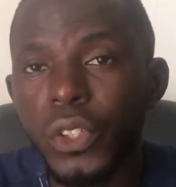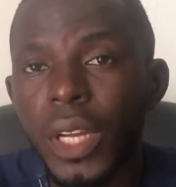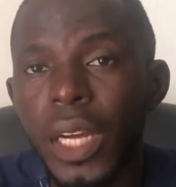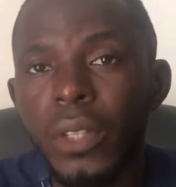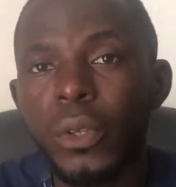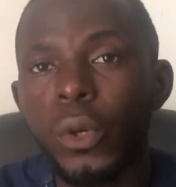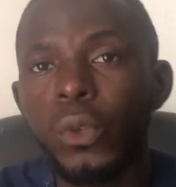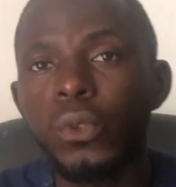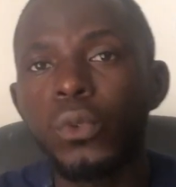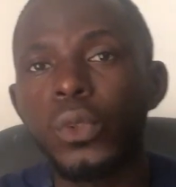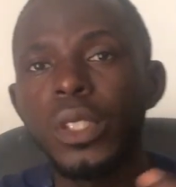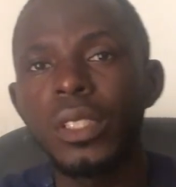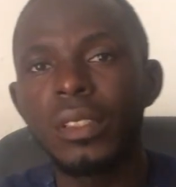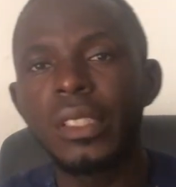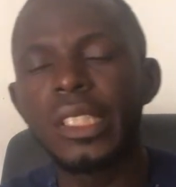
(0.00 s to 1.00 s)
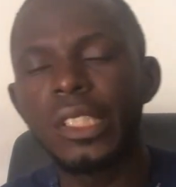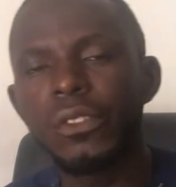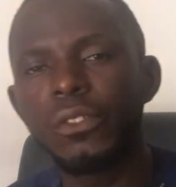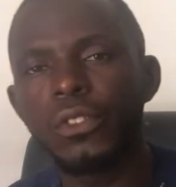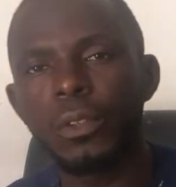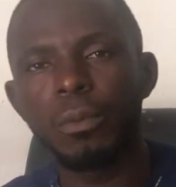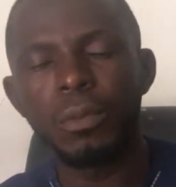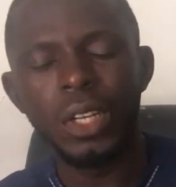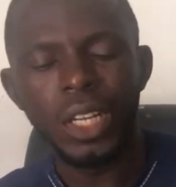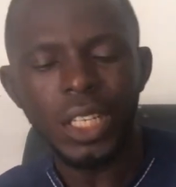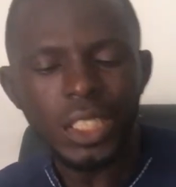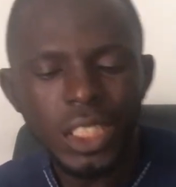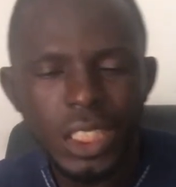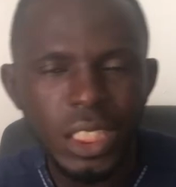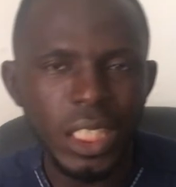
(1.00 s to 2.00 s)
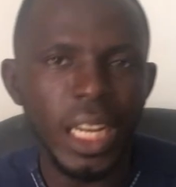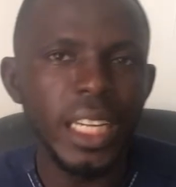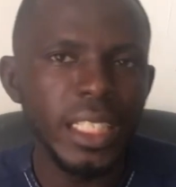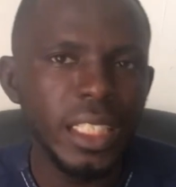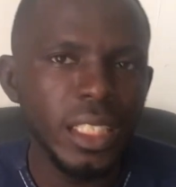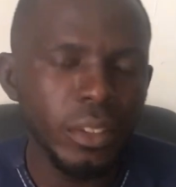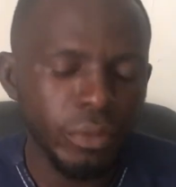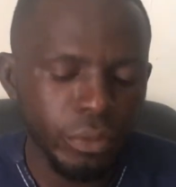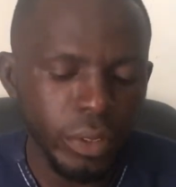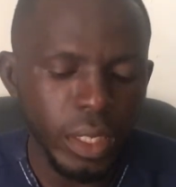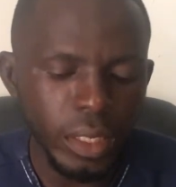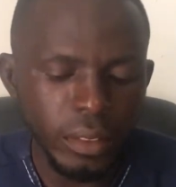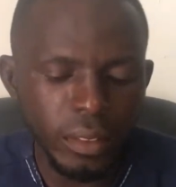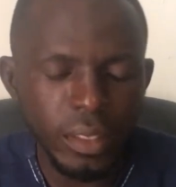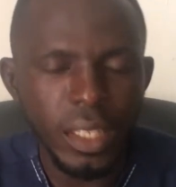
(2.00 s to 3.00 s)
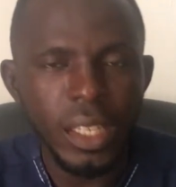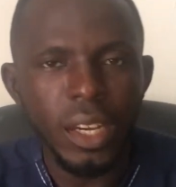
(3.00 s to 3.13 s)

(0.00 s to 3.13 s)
and also it gives some shining effect